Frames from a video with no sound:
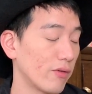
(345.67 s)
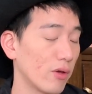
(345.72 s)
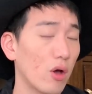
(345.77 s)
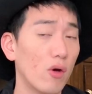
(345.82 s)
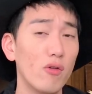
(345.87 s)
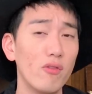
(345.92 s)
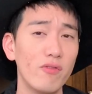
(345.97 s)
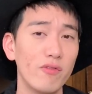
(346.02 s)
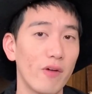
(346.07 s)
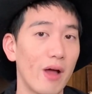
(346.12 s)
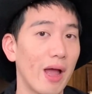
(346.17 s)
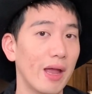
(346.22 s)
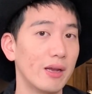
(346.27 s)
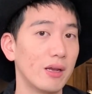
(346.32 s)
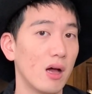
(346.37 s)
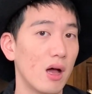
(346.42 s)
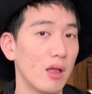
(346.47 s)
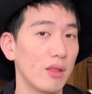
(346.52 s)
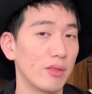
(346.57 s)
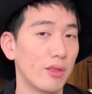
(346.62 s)
go find
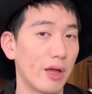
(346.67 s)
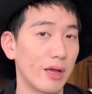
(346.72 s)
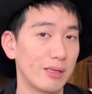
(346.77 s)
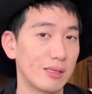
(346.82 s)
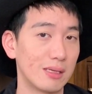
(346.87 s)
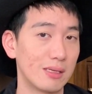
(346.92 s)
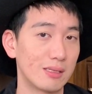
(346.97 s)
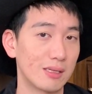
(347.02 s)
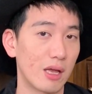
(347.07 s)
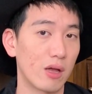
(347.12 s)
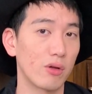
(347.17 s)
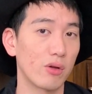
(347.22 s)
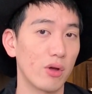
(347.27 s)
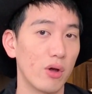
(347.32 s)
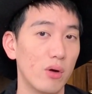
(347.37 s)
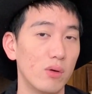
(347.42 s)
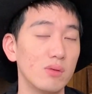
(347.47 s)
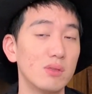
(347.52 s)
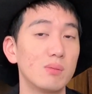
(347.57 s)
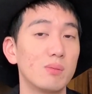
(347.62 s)
online discount
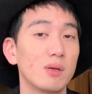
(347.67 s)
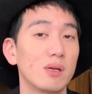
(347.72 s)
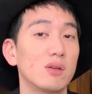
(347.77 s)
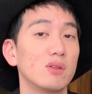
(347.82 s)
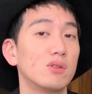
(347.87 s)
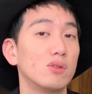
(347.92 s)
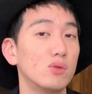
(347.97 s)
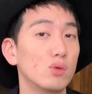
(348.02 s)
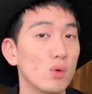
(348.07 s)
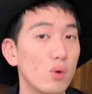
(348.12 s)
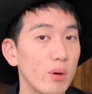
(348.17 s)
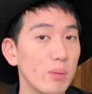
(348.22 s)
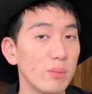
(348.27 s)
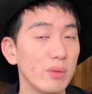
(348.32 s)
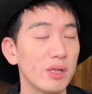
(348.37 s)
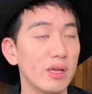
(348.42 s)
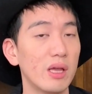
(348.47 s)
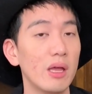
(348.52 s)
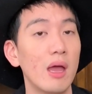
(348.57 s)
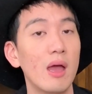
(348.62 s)
codes, because
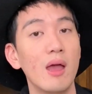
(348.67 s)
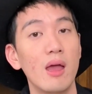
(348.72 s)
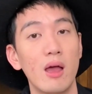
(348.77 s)
normally